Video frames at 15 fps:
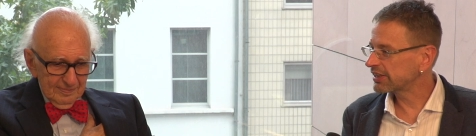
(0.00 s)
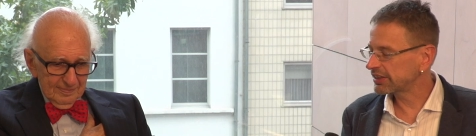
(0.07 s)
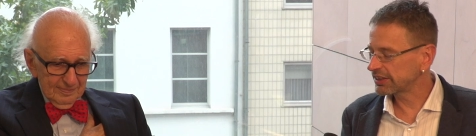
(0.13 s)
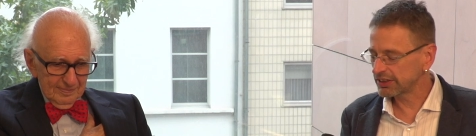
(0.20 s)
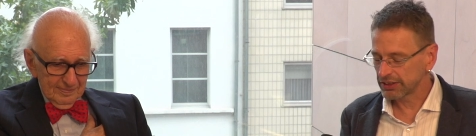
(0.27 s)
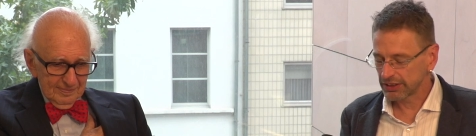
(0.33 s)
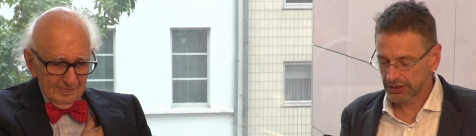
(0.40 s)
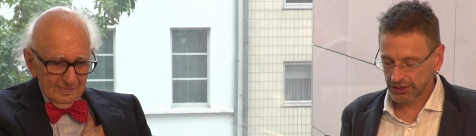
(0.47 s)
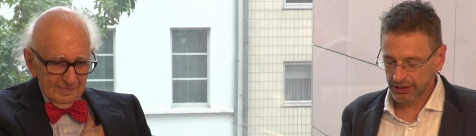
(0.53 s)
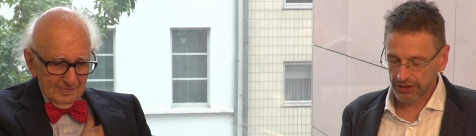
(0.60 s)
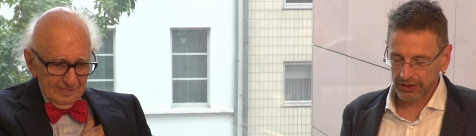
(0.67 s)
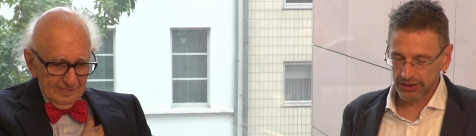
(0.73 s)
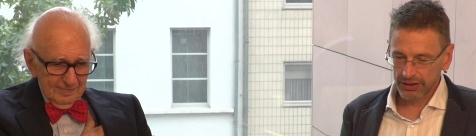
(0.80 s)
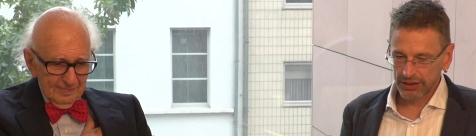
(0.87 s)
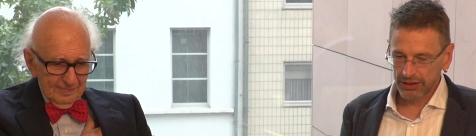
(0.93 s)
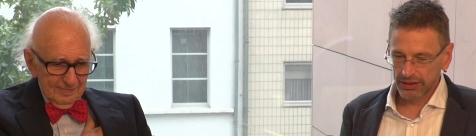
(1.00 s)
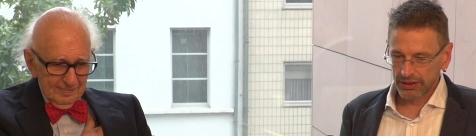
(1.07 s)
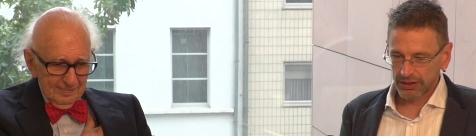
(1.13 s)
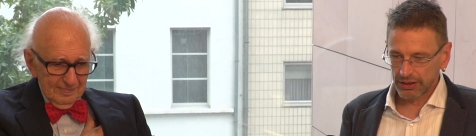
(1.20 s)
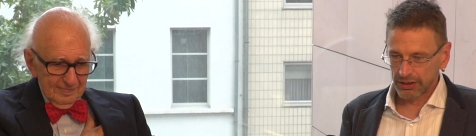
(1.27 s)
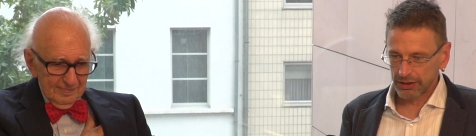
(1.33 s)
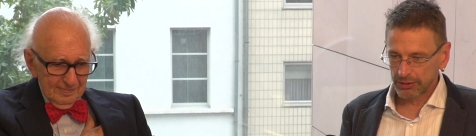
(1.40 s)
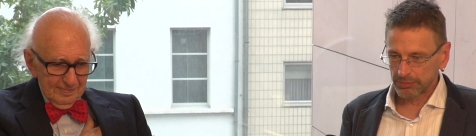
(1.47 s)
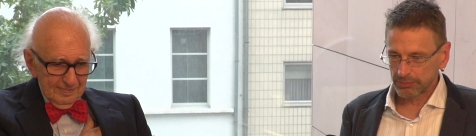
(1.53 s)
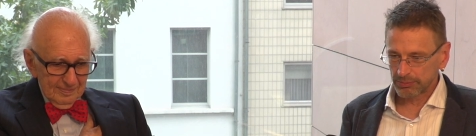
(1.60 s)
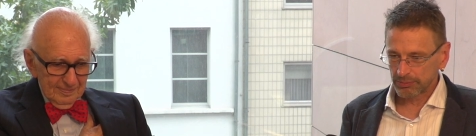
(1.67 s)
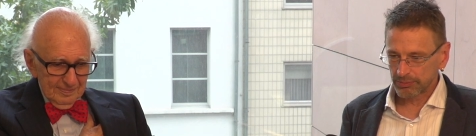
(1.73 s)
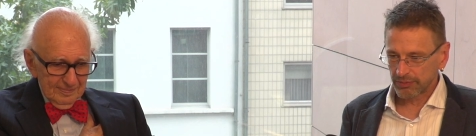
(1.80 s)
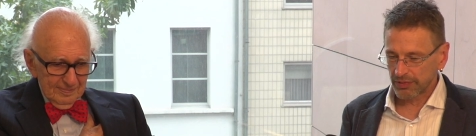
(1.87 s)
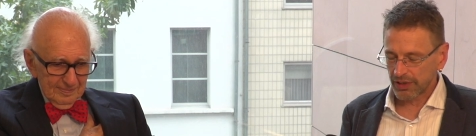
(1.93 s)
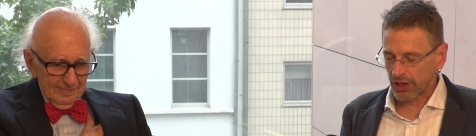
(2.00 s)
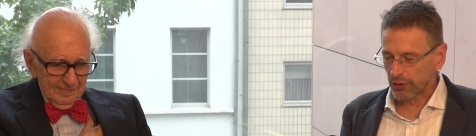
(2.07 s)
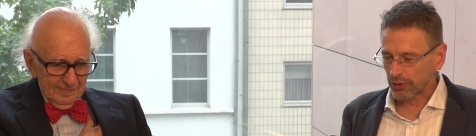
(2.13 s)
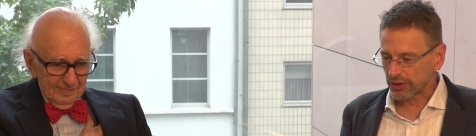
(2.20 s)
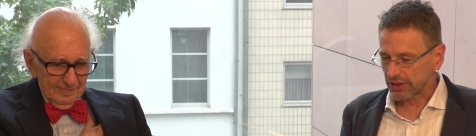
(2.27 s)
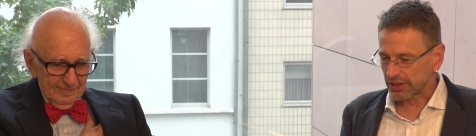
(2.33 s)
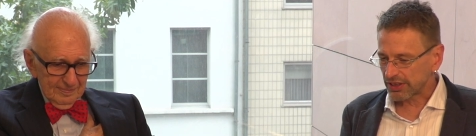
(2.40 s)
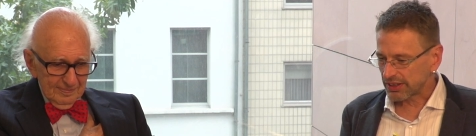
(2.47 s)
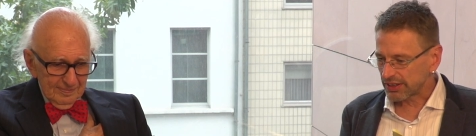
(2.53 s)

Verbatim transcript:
Speaker 1: Nazi. Um, now,